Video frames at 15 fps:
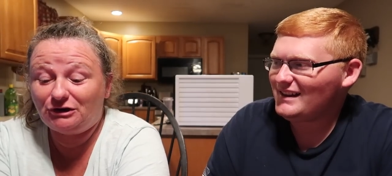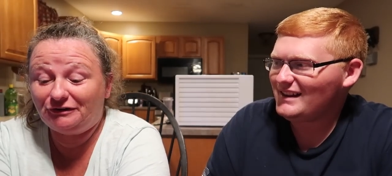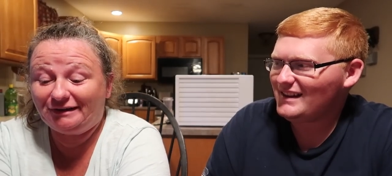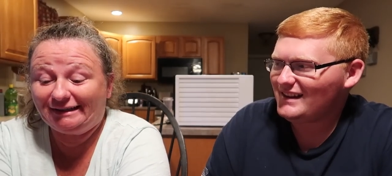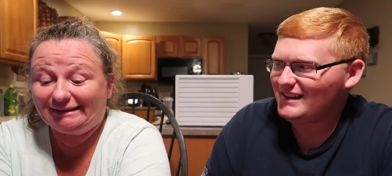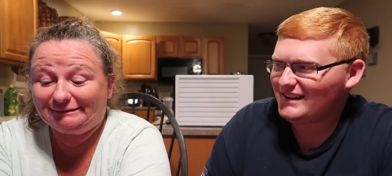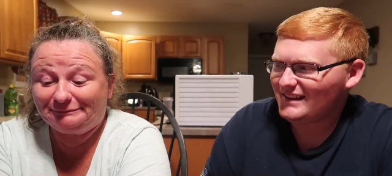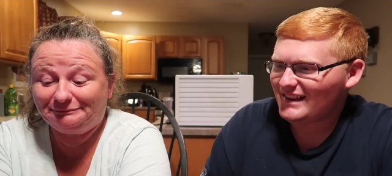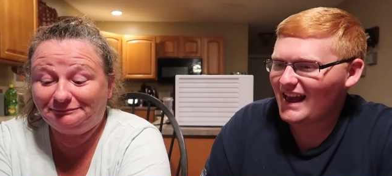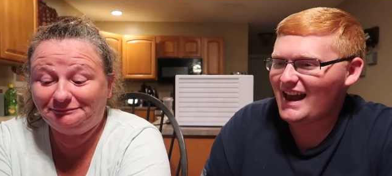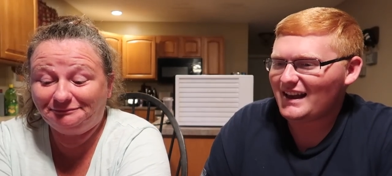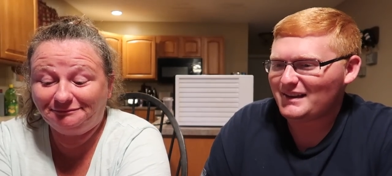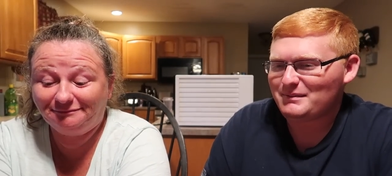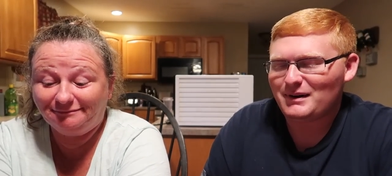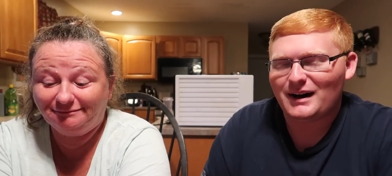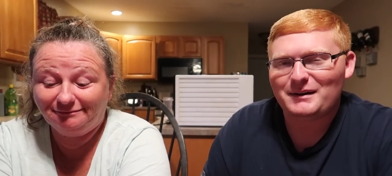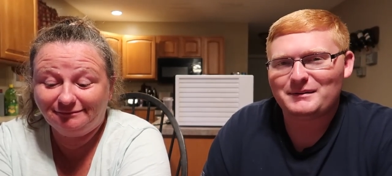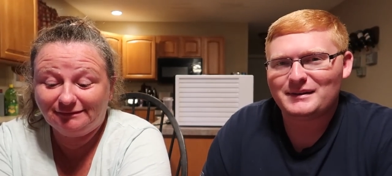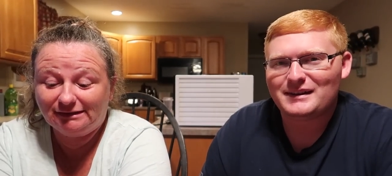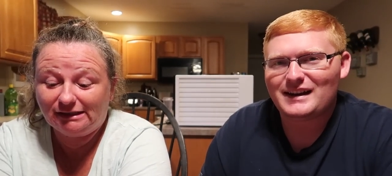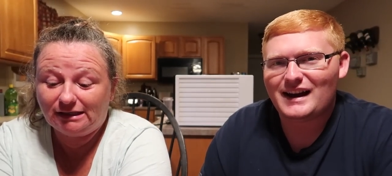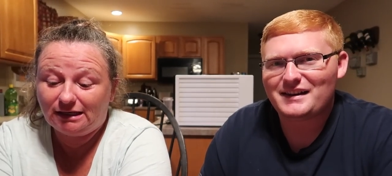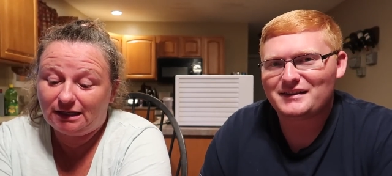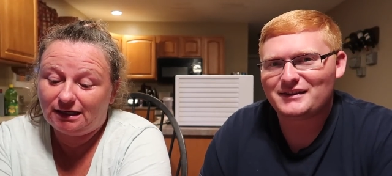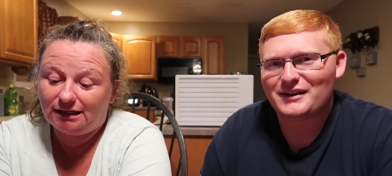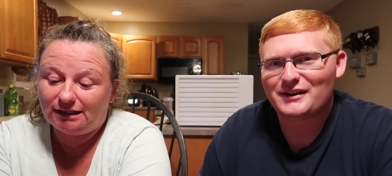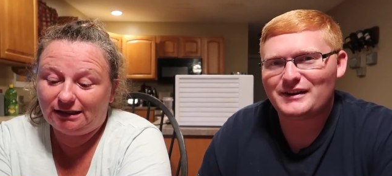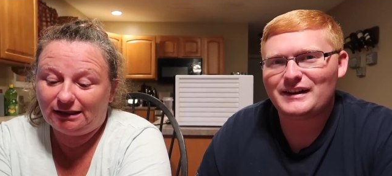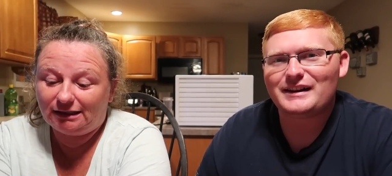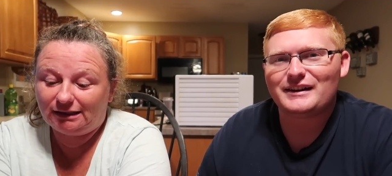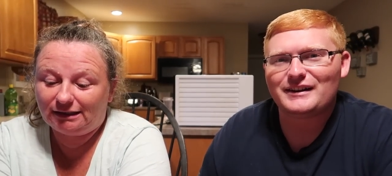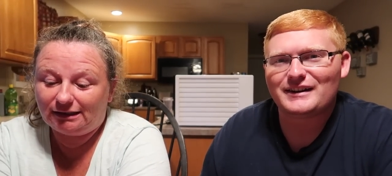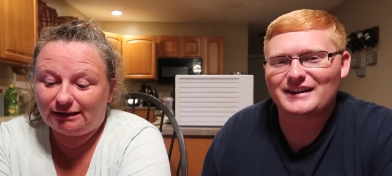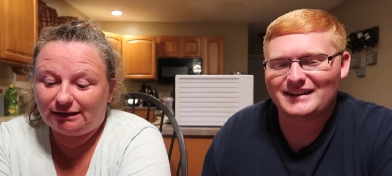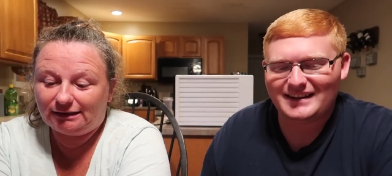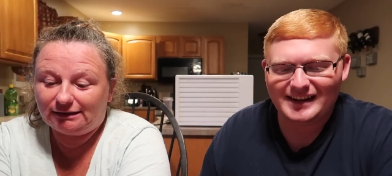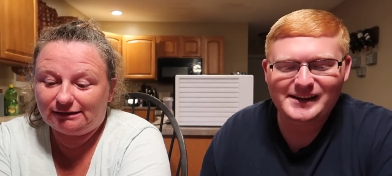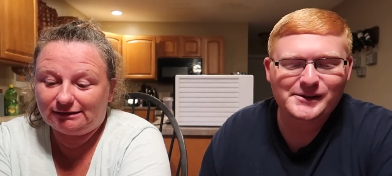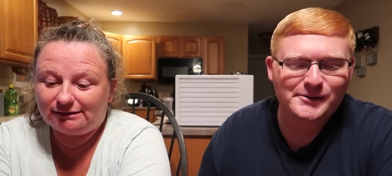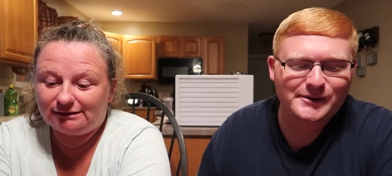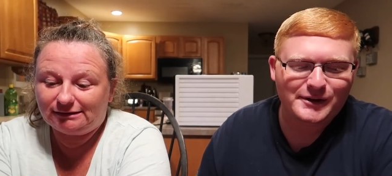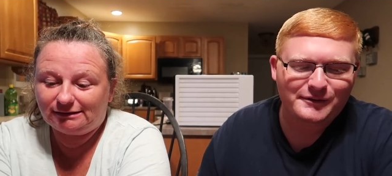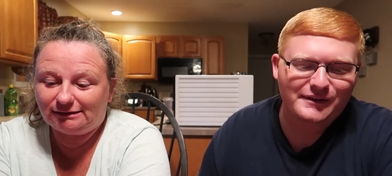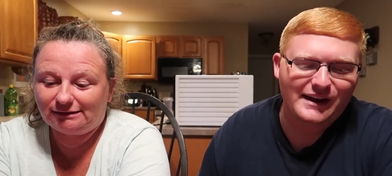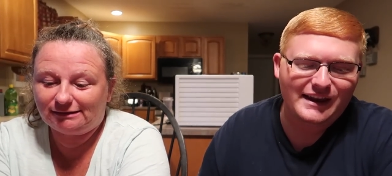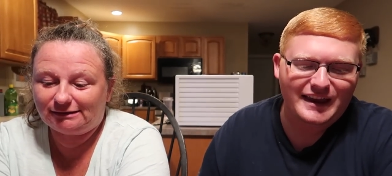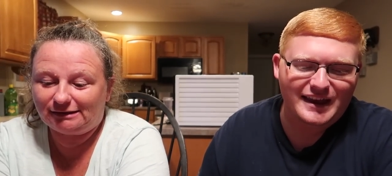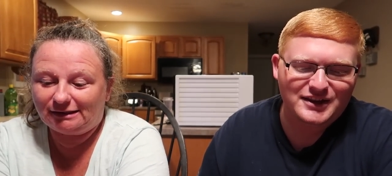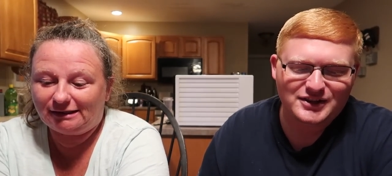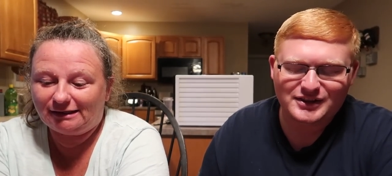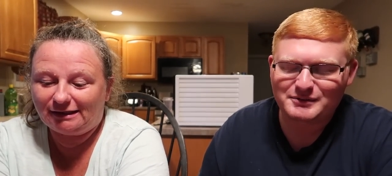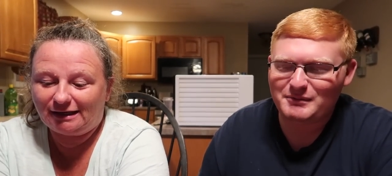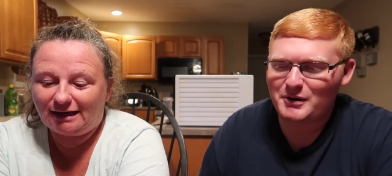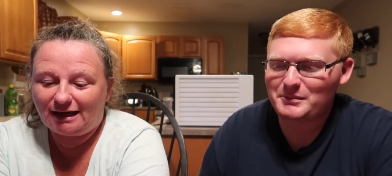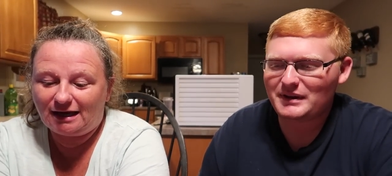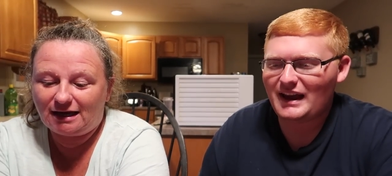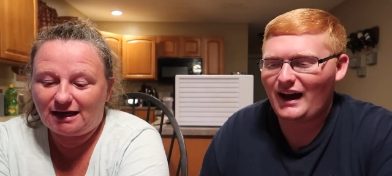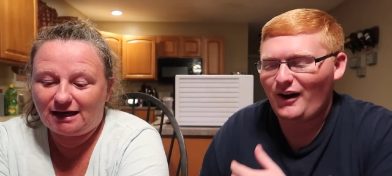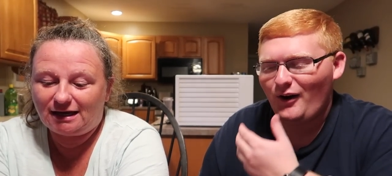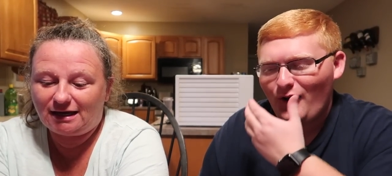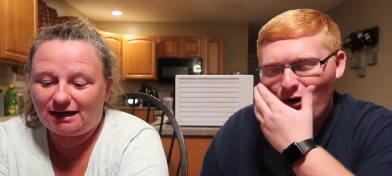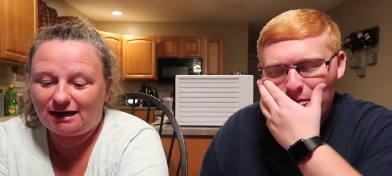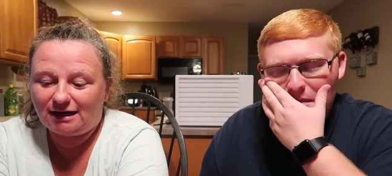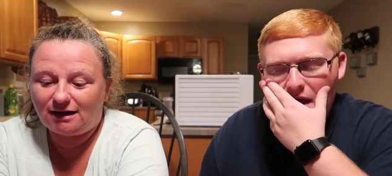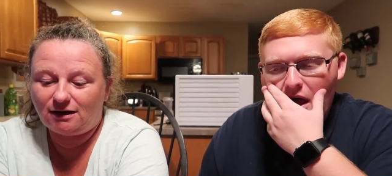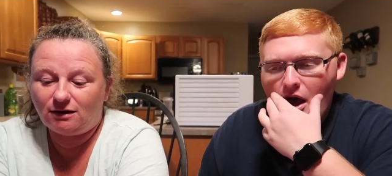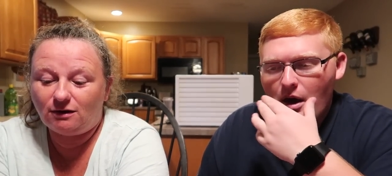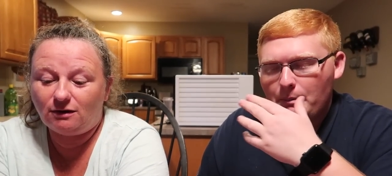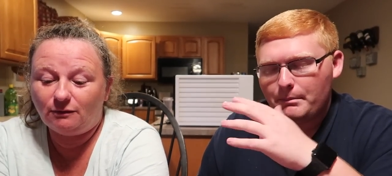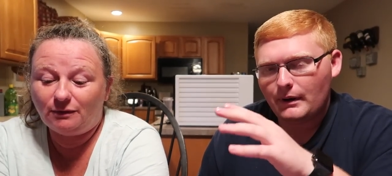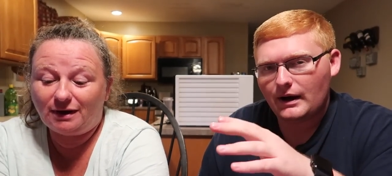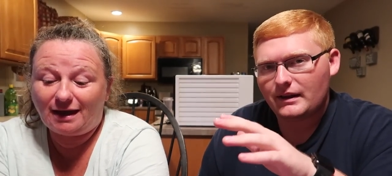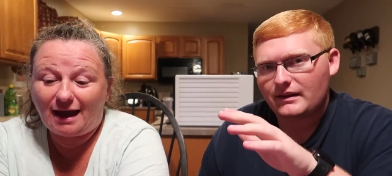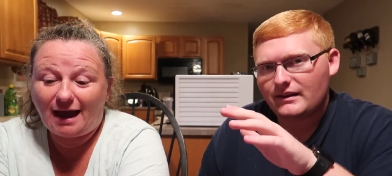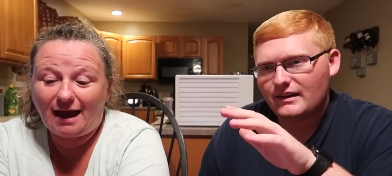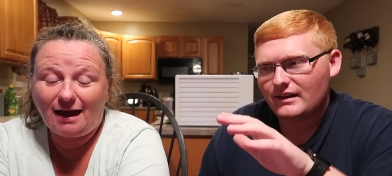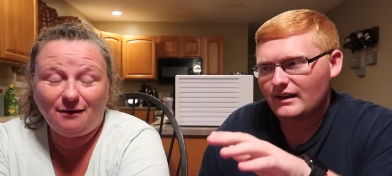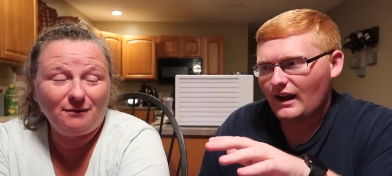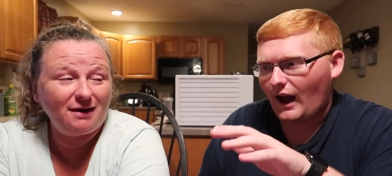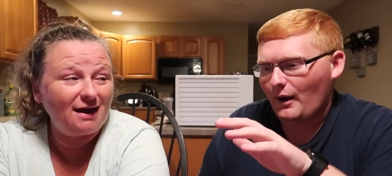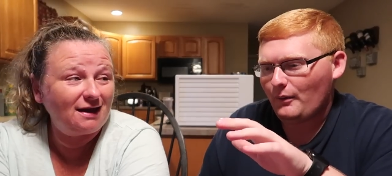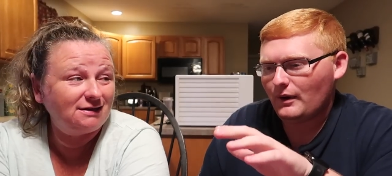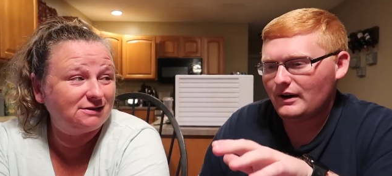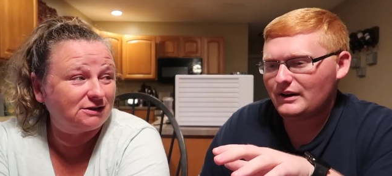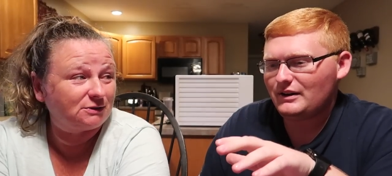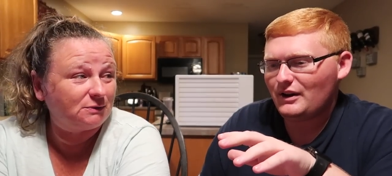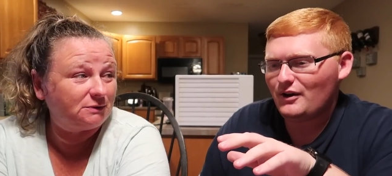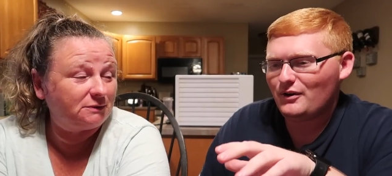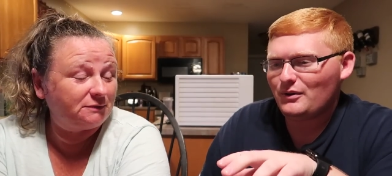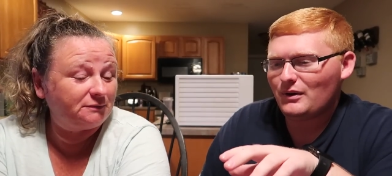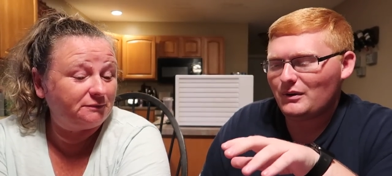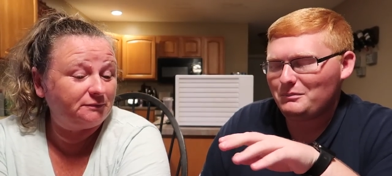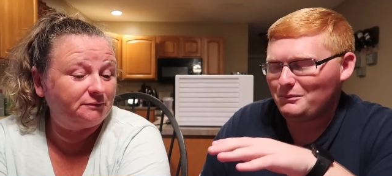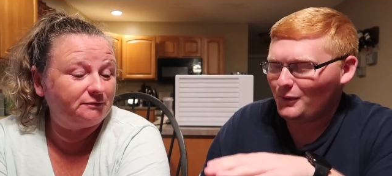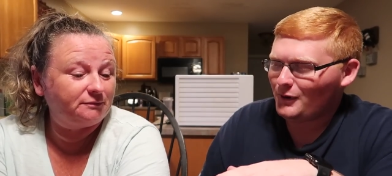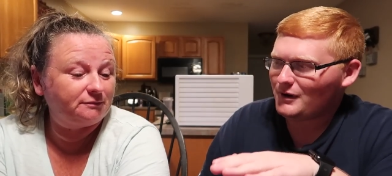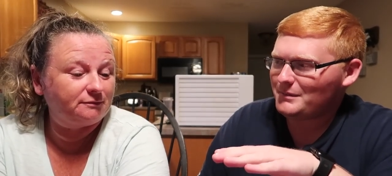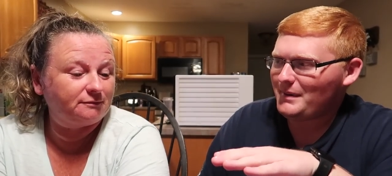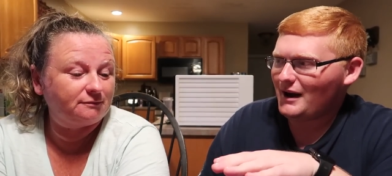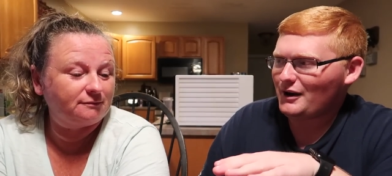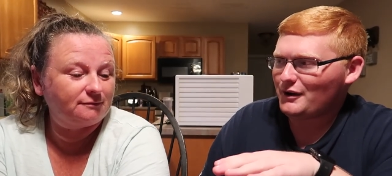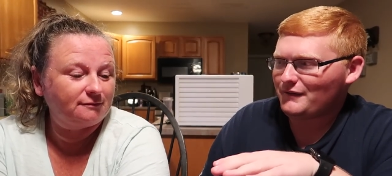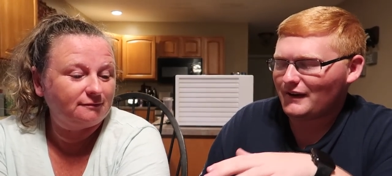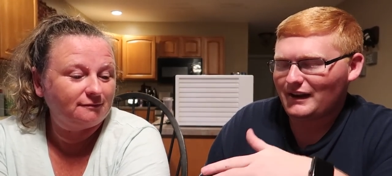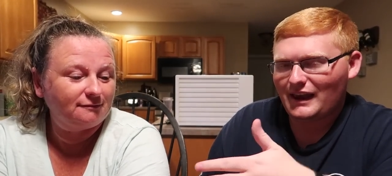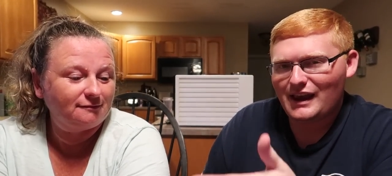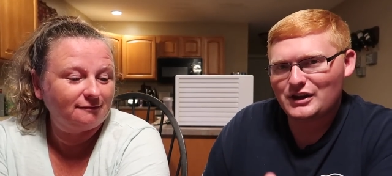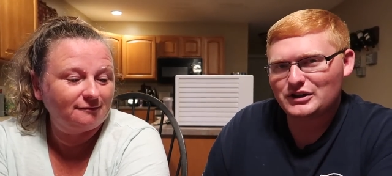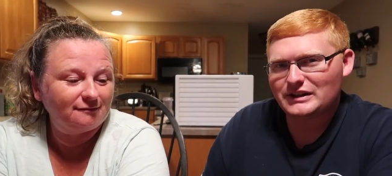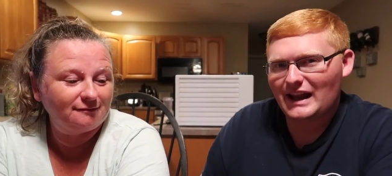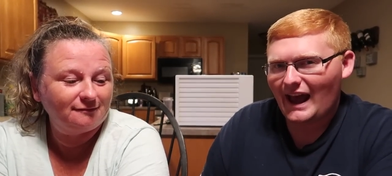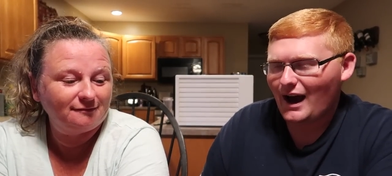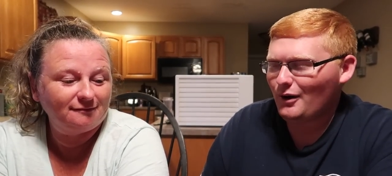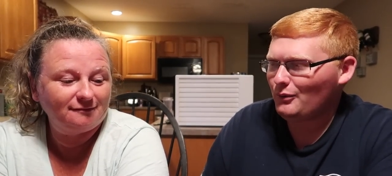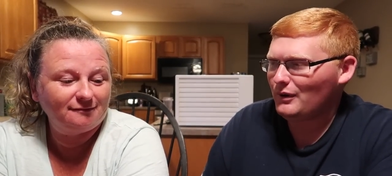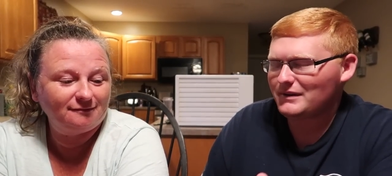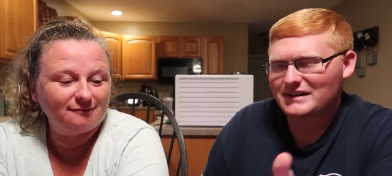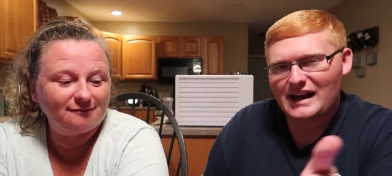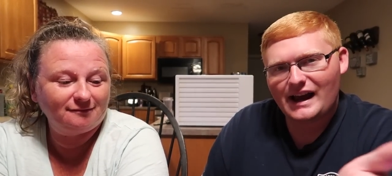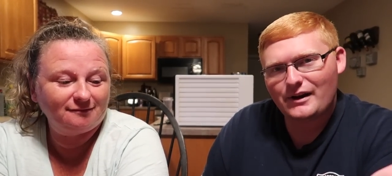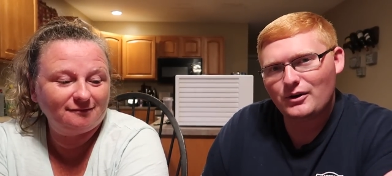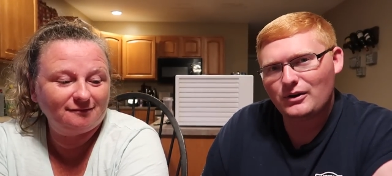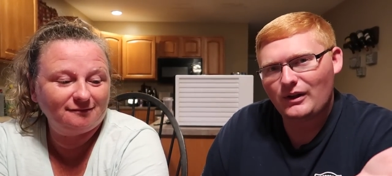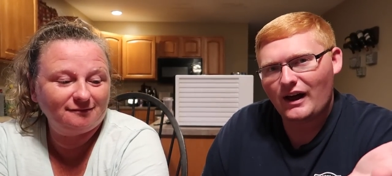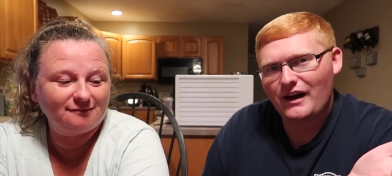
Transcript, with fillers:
Speaker 1: Sorry.
Speaker 2: Thanks Mom. You guys literally are continuing your vacation the moment you got home. But yeah, I want to know more about your vacation. How was it? I know a